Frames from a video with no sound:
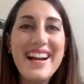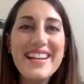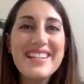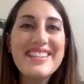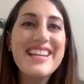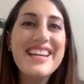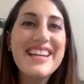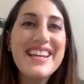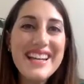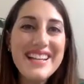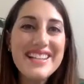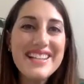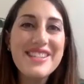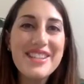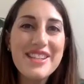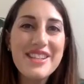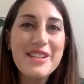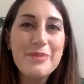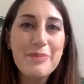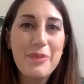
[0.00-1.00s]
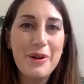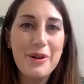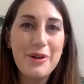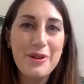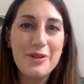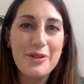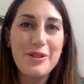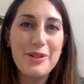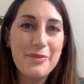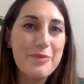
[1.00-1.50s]
say yes to this
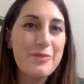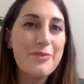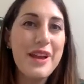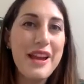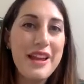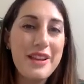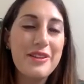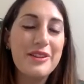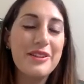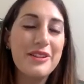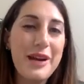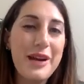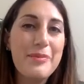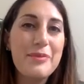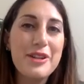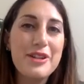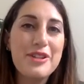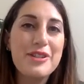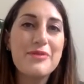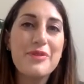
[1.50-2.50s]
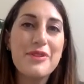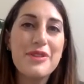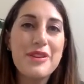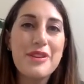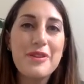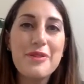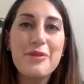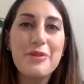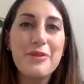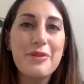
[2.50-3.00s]
partnership and collaboration with
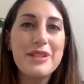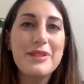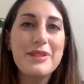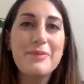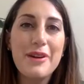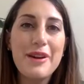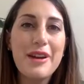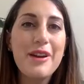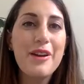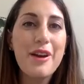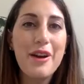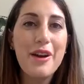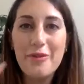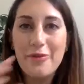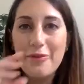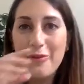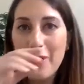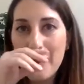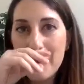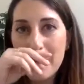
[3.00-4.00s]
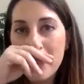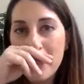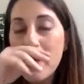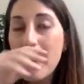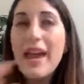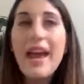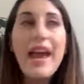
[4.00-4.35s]
you, the Holy Spirit, and God the Father.